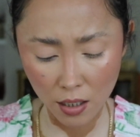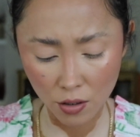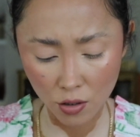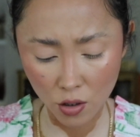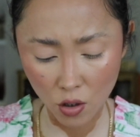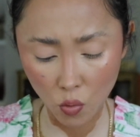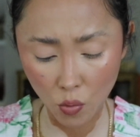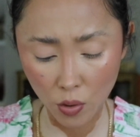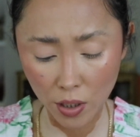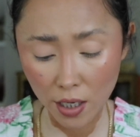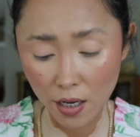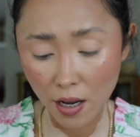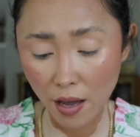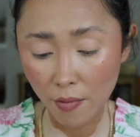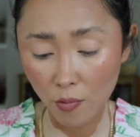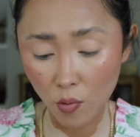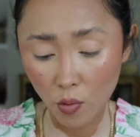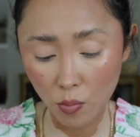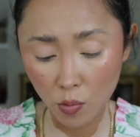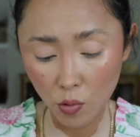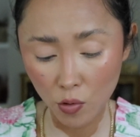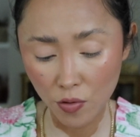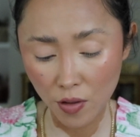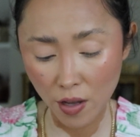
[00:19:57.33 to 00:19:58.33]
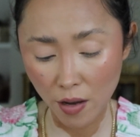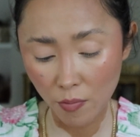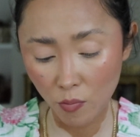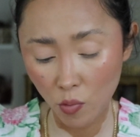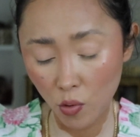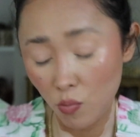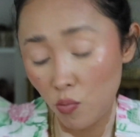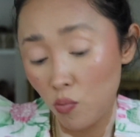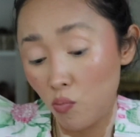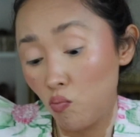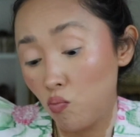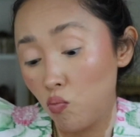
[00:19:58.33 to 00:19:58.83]
So we're
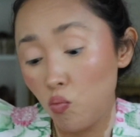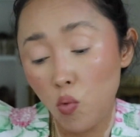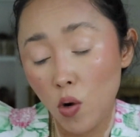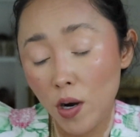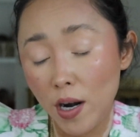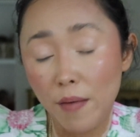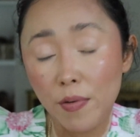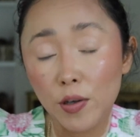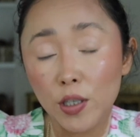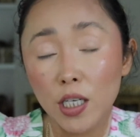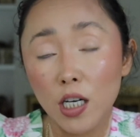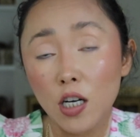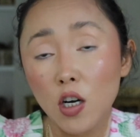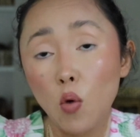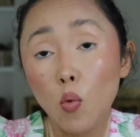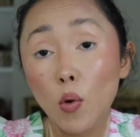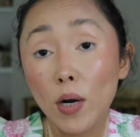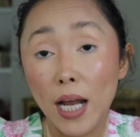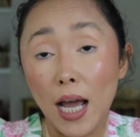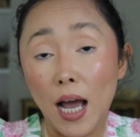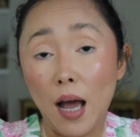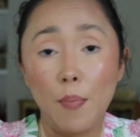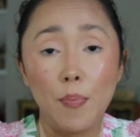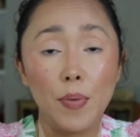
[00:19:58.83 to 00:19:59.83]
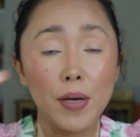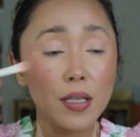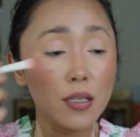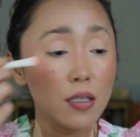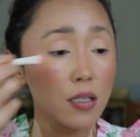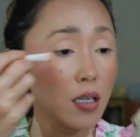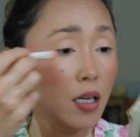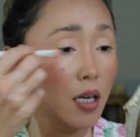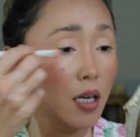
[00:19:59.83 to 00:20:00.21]
never gonna know what happened